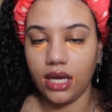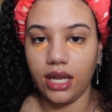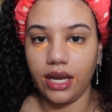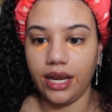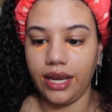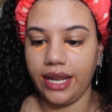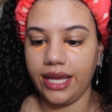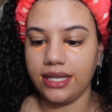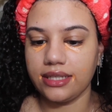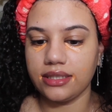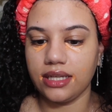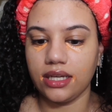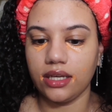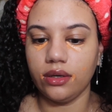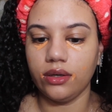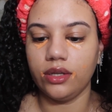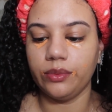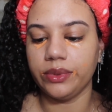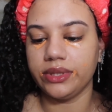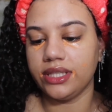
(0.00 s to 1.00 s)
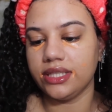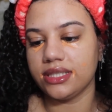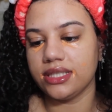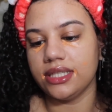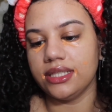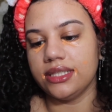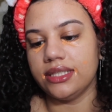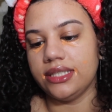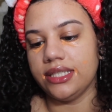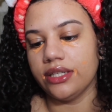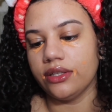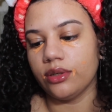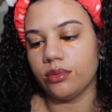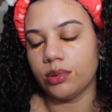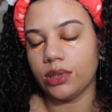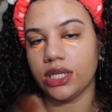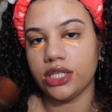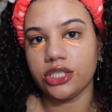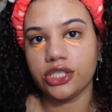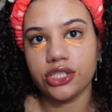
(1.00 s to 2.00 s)
Next, I go in with this concealer
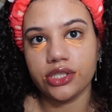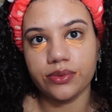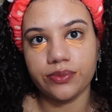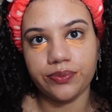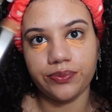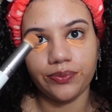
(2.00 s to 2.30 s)
brush.